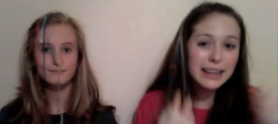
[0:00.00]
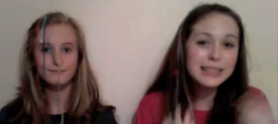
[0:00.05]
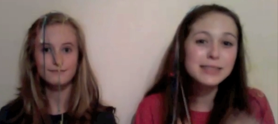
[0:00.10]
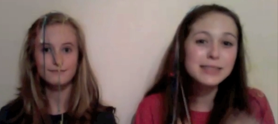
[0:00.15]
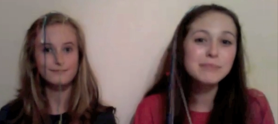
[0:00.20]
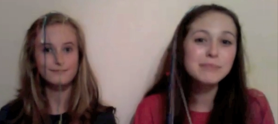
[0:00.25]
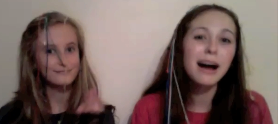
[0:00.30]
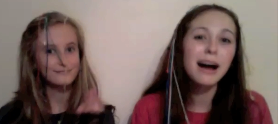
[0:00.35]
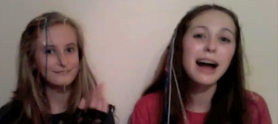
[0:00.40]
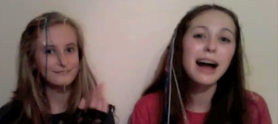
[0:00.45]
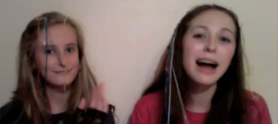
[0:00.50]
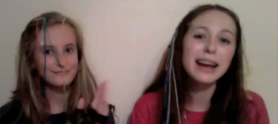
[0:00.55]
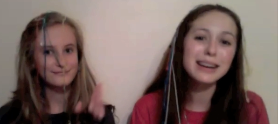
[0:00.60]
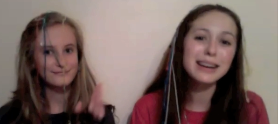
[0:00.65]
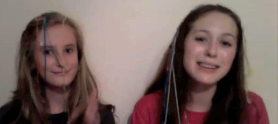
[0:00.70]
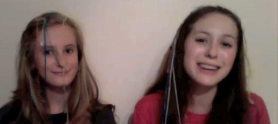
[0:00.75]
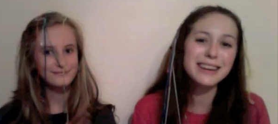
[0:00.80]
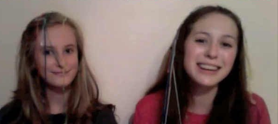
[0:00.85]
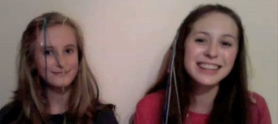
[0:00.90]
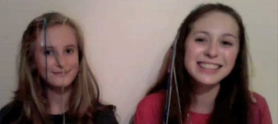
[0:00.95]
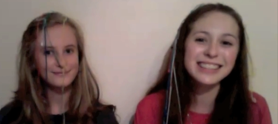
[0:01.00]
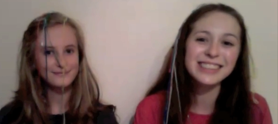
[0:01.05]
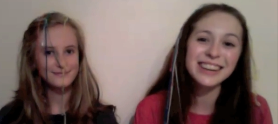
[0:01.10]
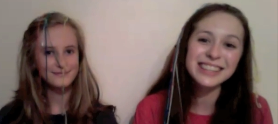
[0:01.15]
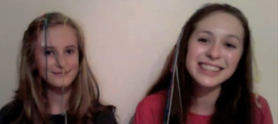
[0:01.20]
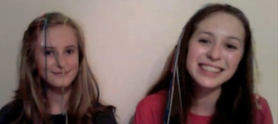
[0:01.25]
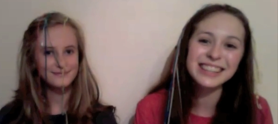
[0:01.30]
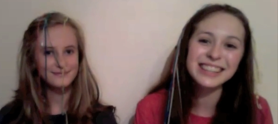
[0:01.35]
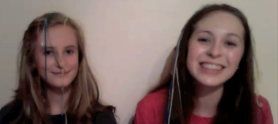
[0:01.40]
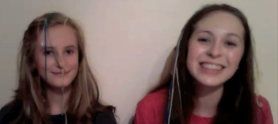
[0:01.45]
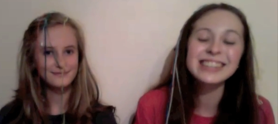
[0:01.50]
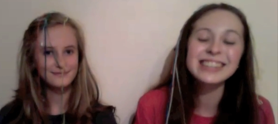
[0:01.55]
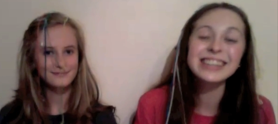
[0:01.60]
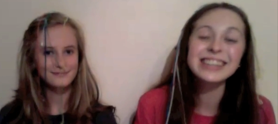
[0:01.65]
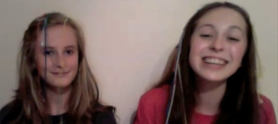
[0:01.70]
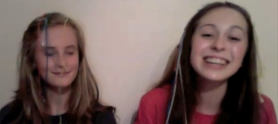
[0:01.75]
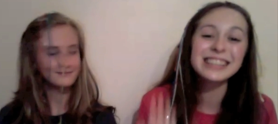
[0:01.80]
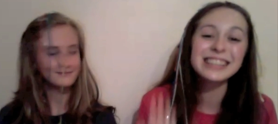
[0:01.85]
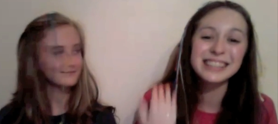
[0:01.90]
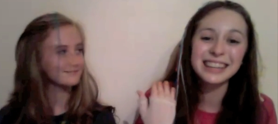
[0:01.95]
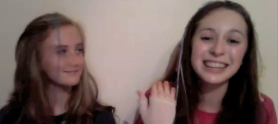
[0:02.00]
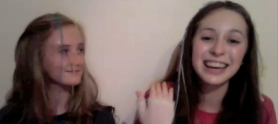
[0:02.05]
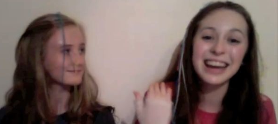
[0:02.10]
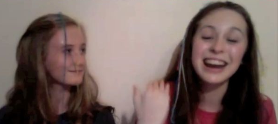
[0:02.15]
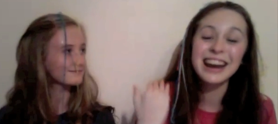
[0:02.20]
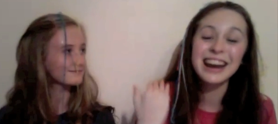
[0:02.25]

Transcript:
Speaker 1: My New Year's resolution is to get